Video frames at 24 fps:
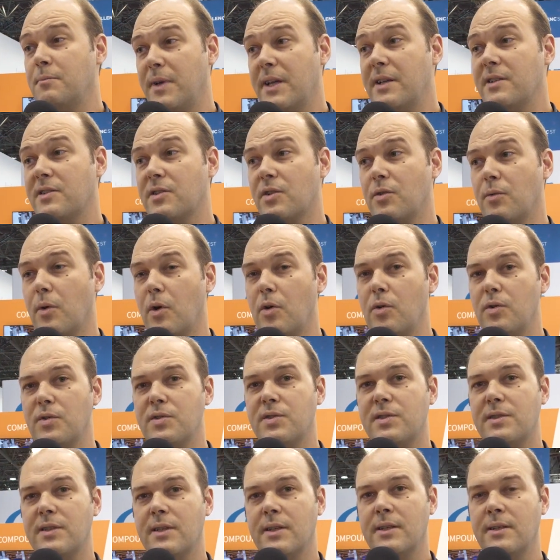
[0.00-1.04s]
biggest
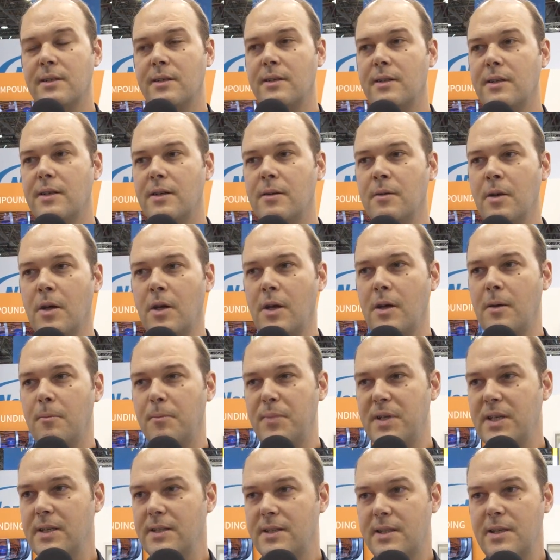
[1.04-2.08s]
growth in
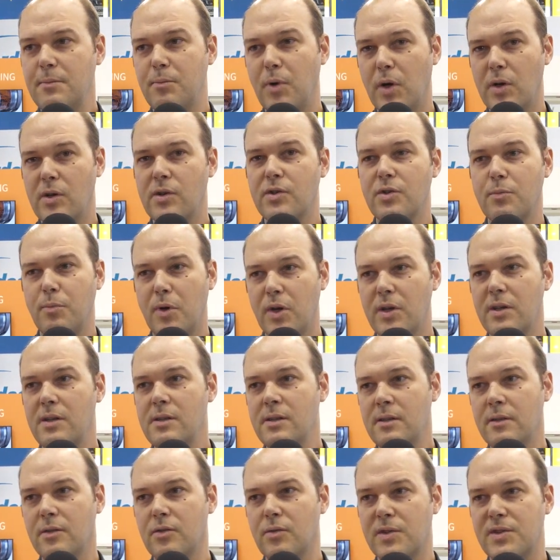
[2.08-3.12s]
PET
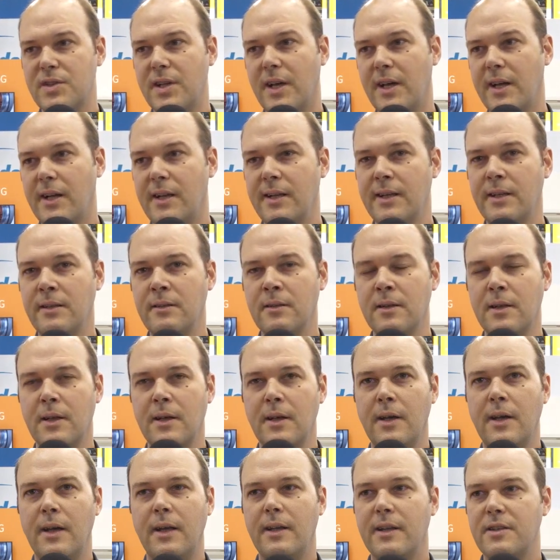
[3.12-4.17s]
bottle-to-bottle recycling,
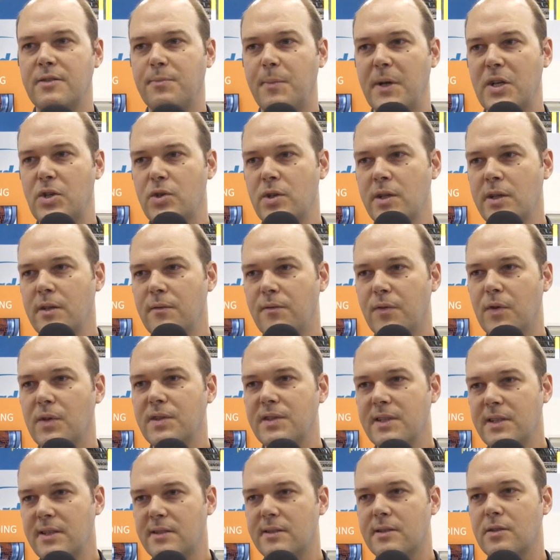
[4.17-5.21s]
and especially for
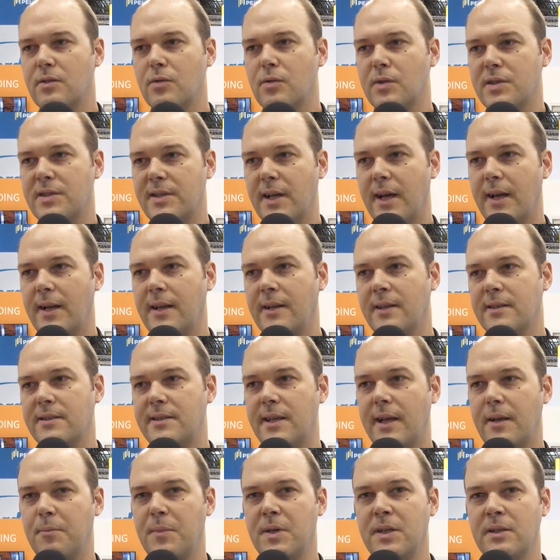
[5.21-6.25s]
this recycling
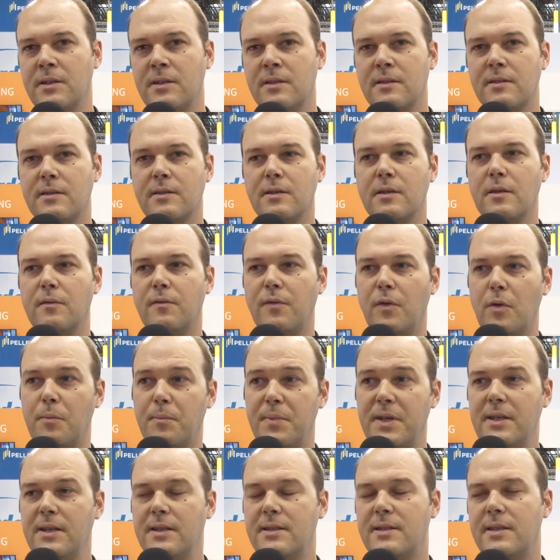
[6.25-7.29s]
segment for
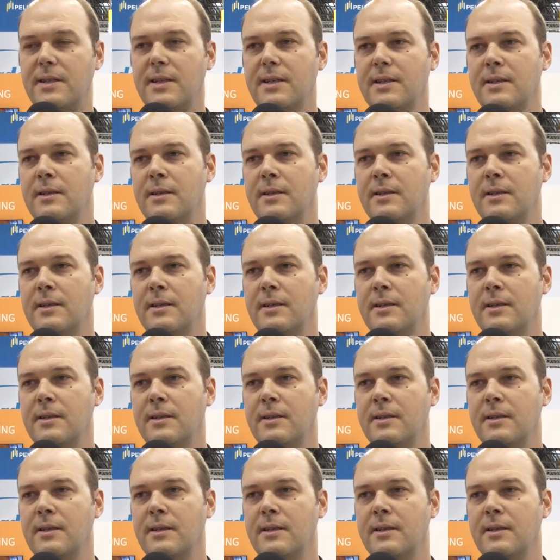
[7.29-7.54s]
PET.